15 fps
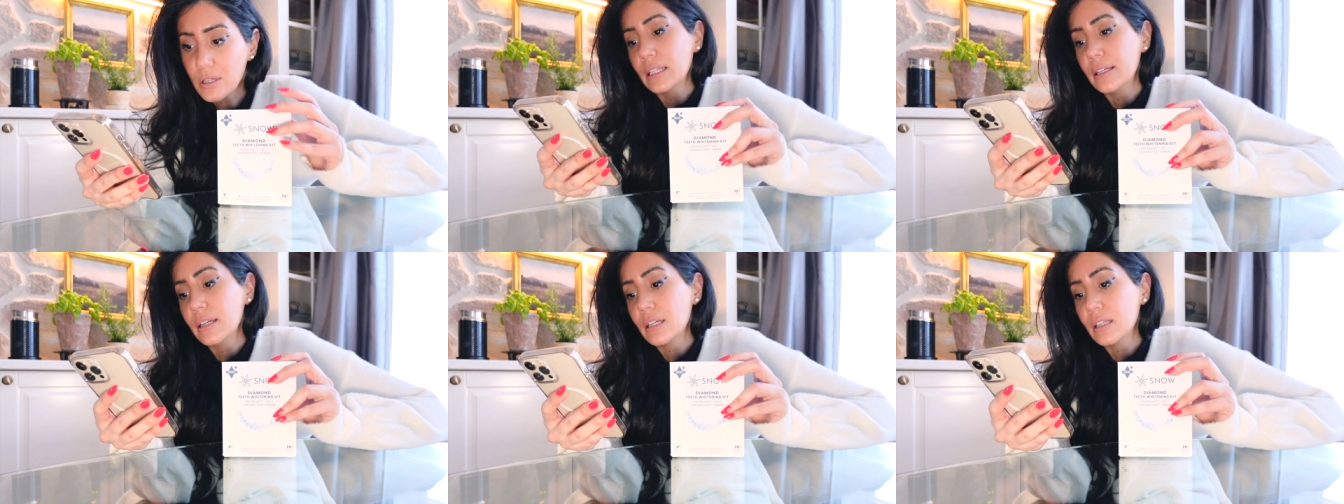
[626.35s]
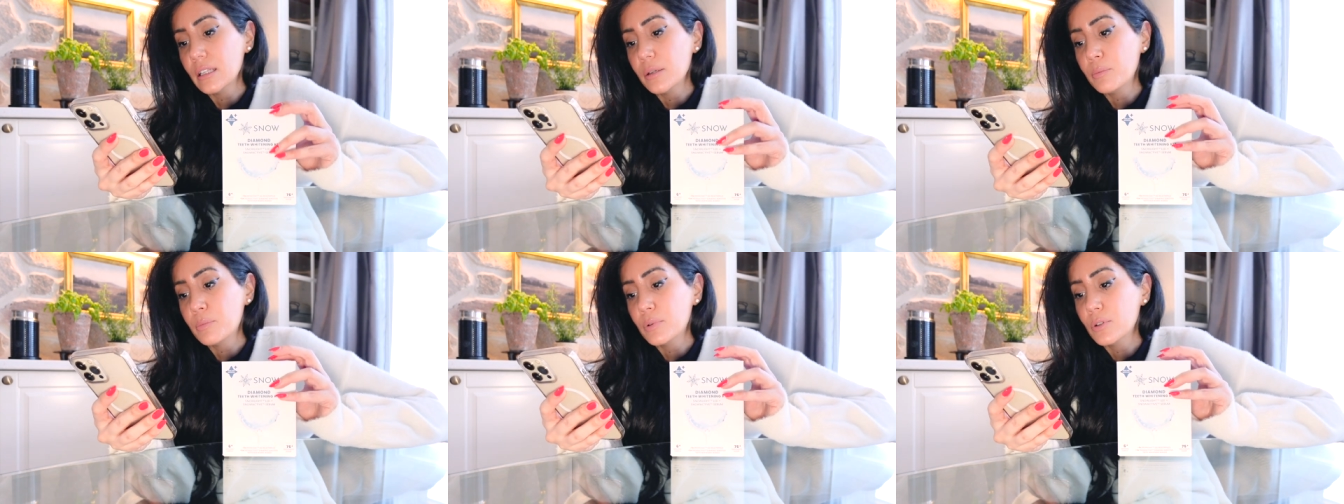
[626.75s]

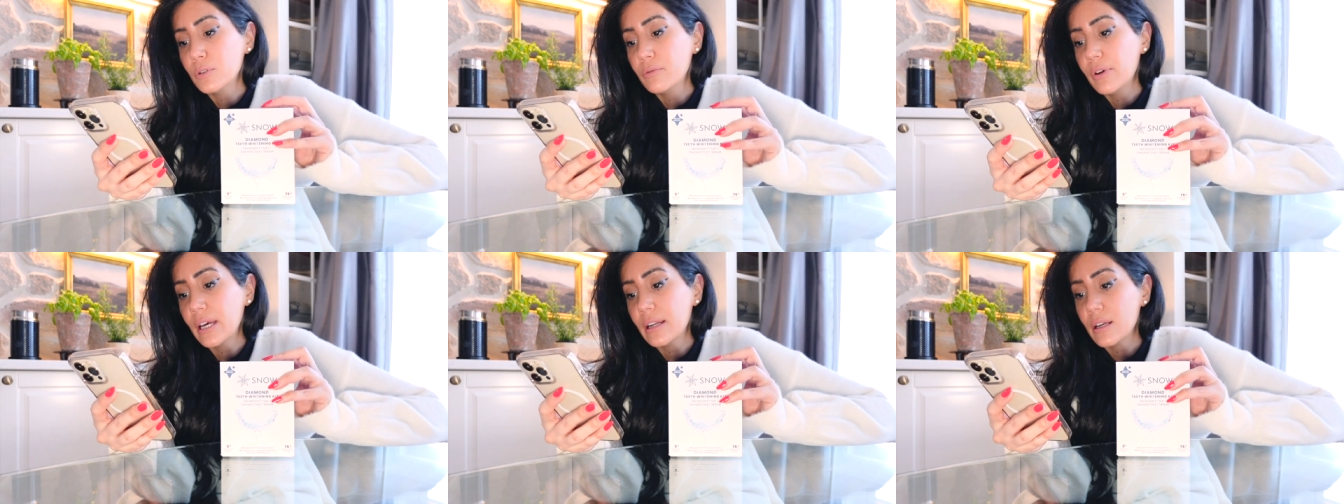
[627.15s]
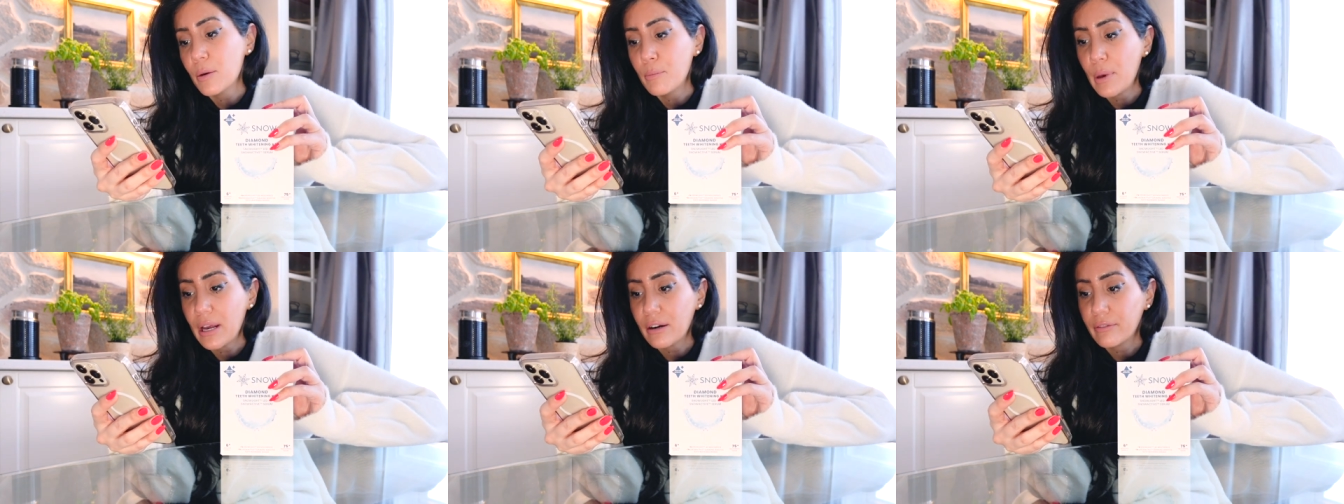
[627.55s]
clinically proven
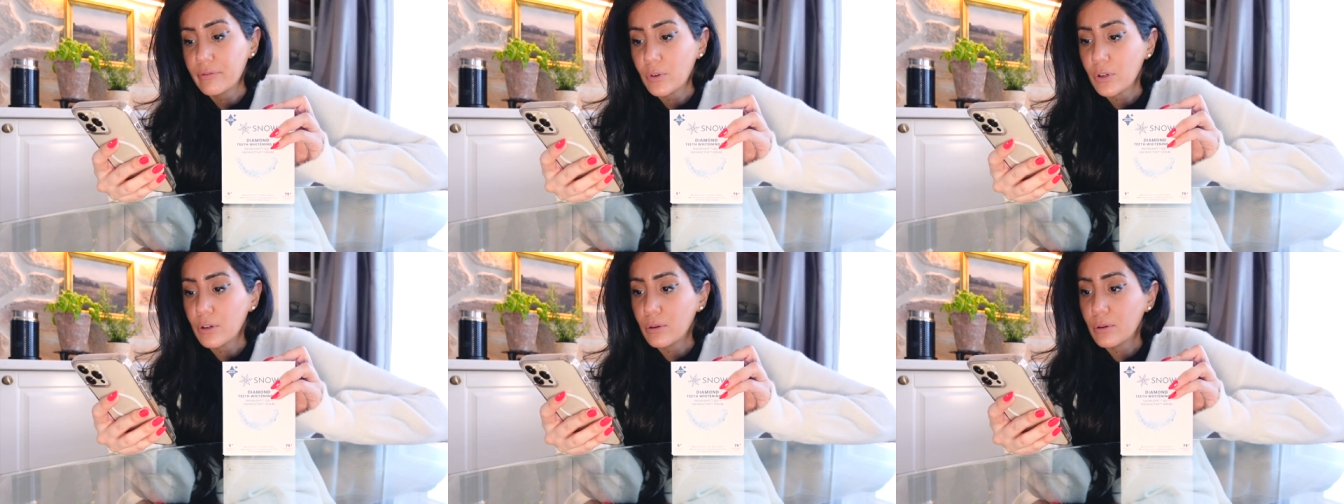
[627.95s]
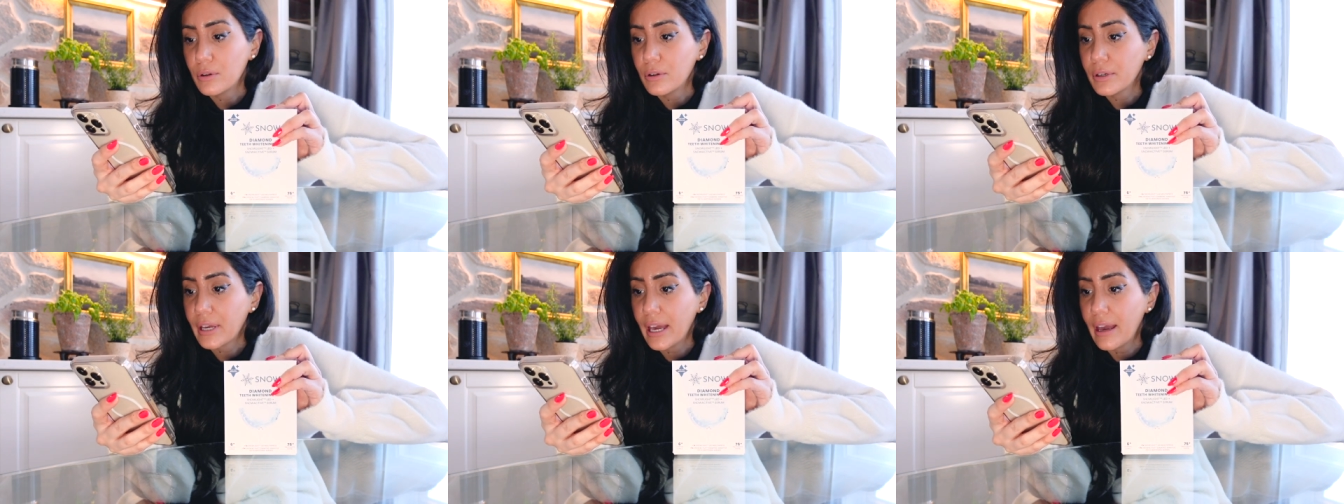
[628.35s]
better for your
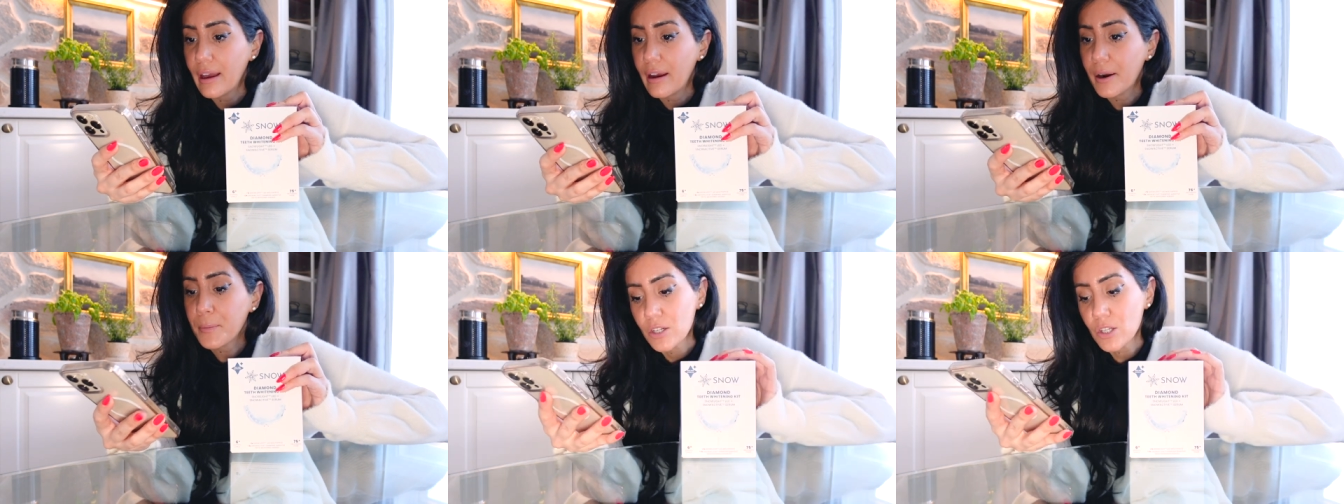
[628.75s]
oral care.